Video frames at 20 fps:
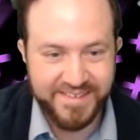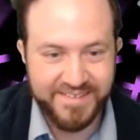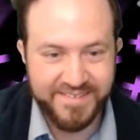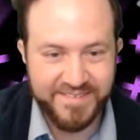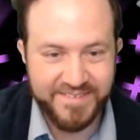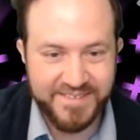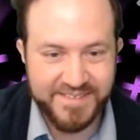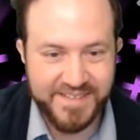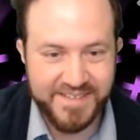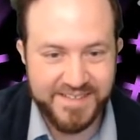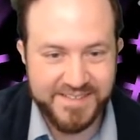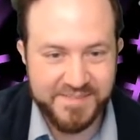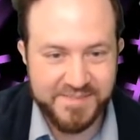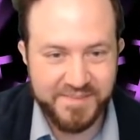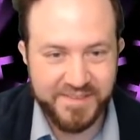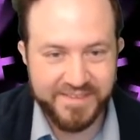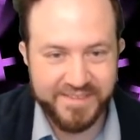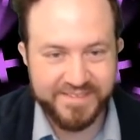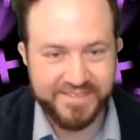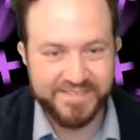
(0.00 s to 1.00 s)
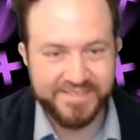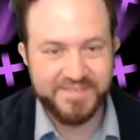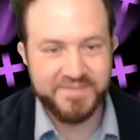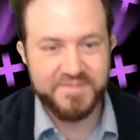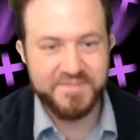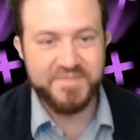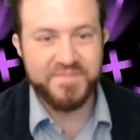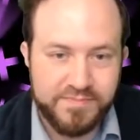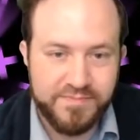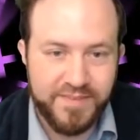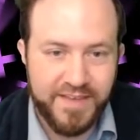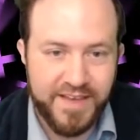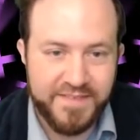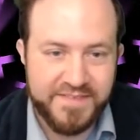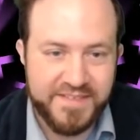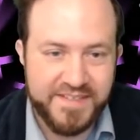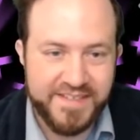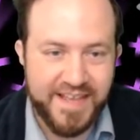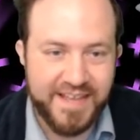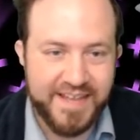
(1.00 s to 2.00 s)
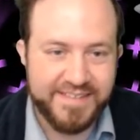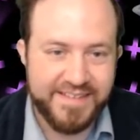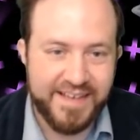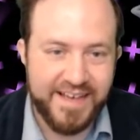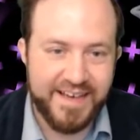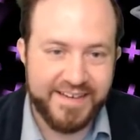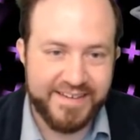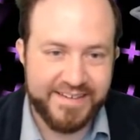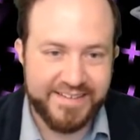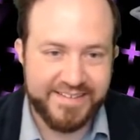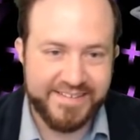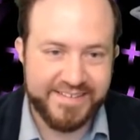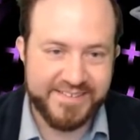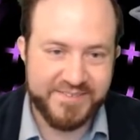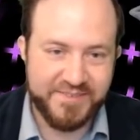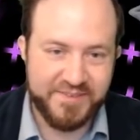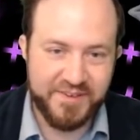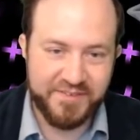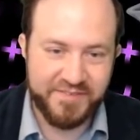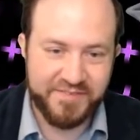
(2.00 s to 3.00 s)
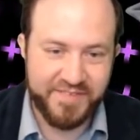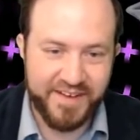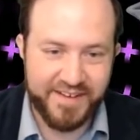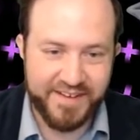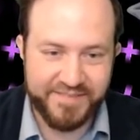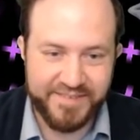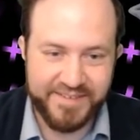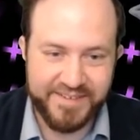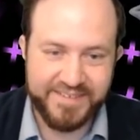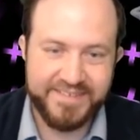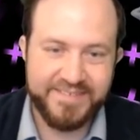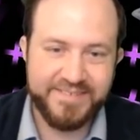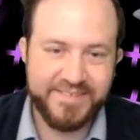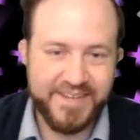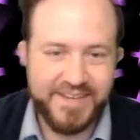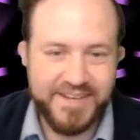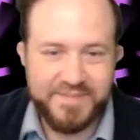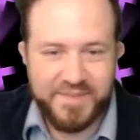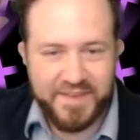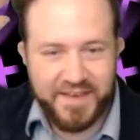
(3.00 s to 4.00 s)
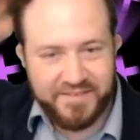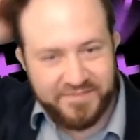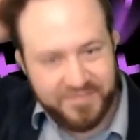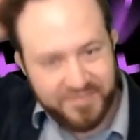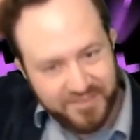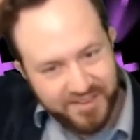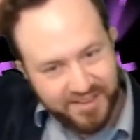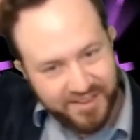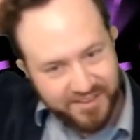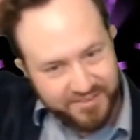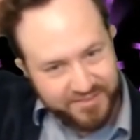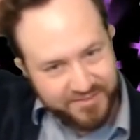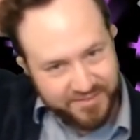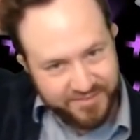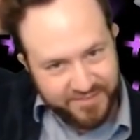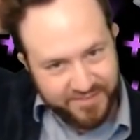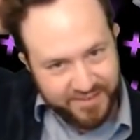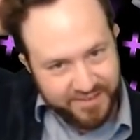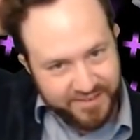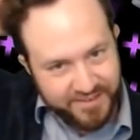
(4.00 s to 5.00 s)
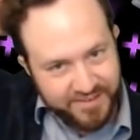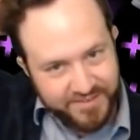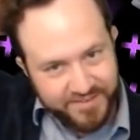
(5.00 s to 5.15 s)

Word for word: We also got some heals. We have to not die to this 12-5 here. Huh? We're gonna be at full health. We're fine.